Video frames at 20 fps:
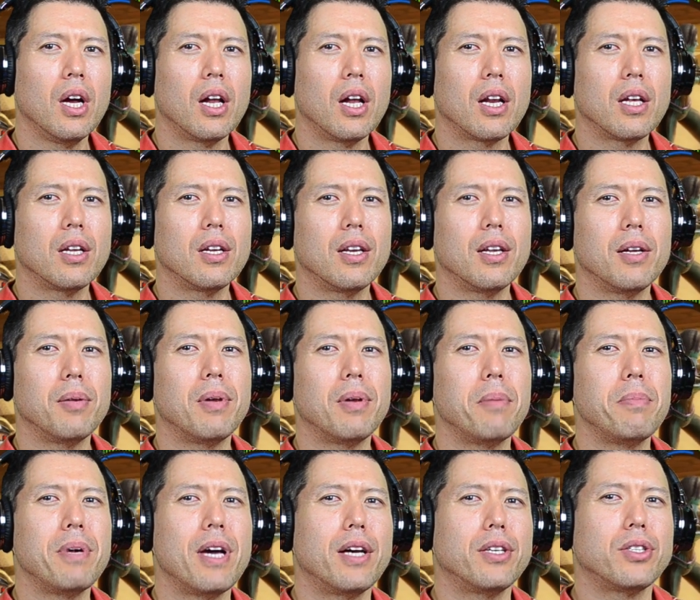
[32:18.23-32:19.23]

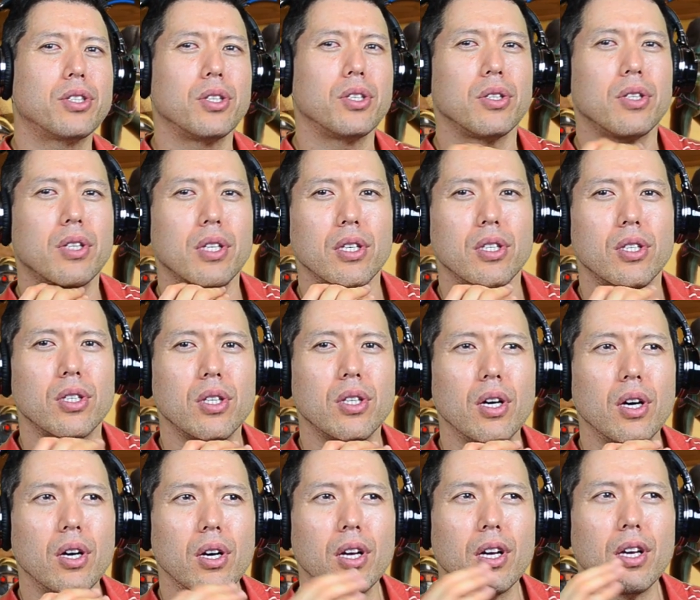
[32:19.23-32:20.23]
Let me ask you this,
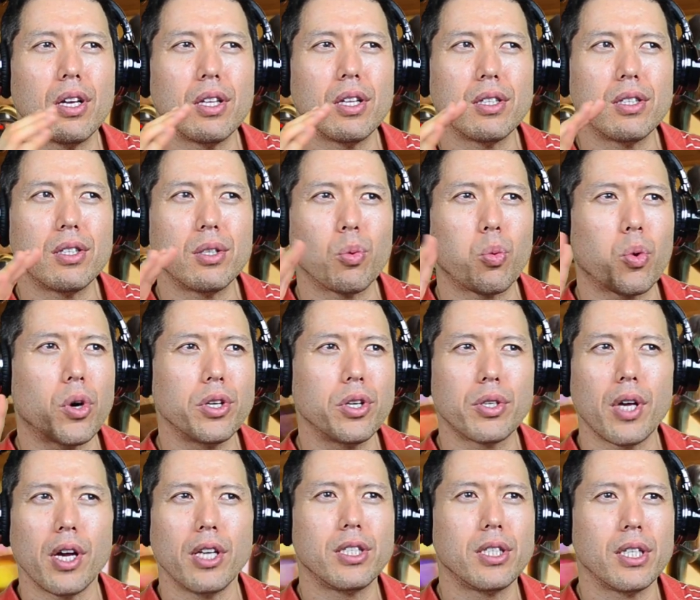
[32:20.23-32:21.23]
though. The
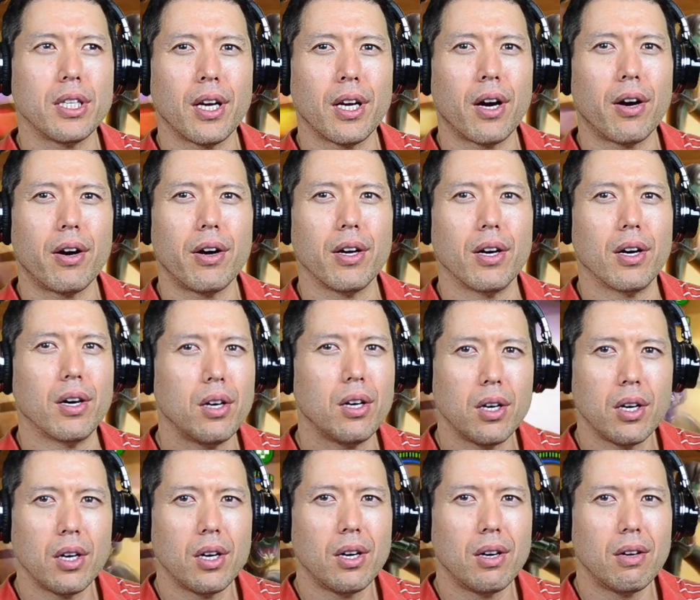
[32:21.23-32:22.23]
worst case scenario,
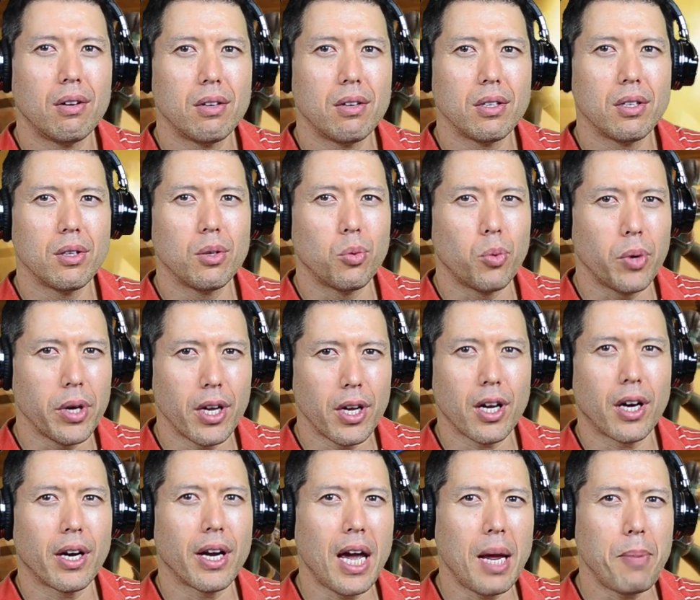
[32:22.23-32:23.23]

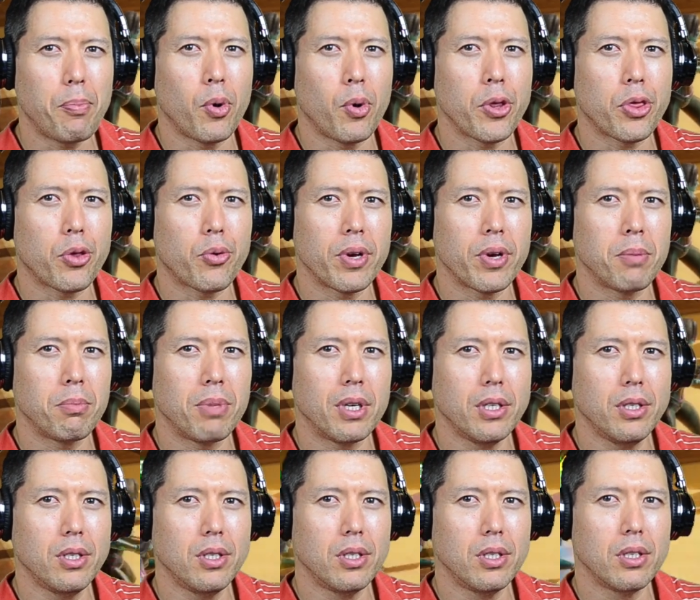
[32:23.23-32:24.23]
winning on 8.3 in
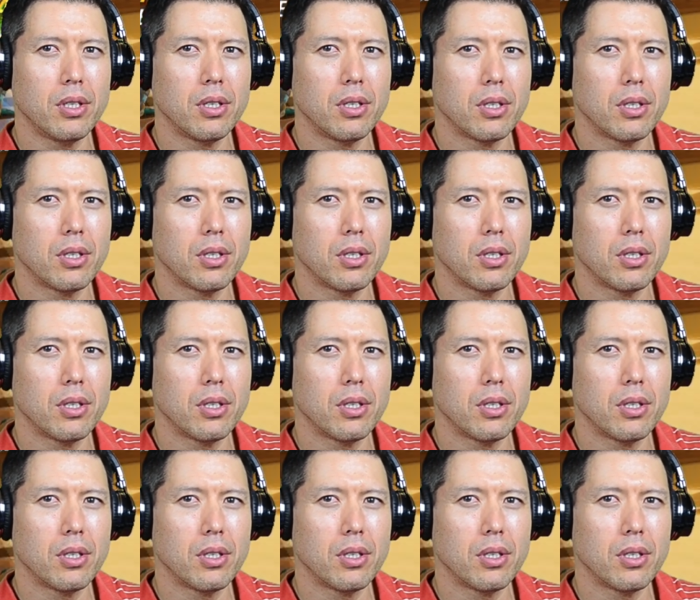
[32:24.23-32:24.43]
Blitz?